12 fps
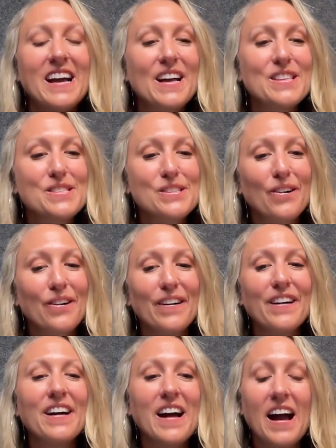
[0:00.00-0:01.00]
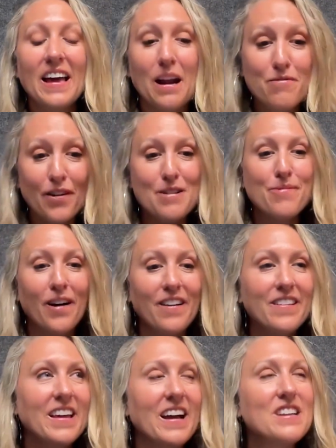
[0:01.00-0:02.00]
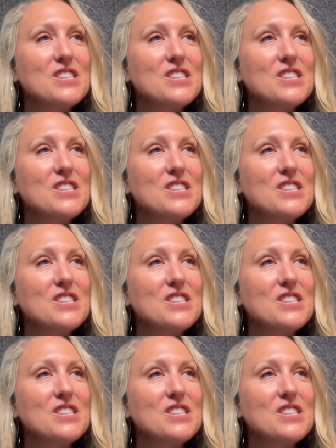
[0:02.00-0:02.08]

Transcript: And so, and I'm very proud of that.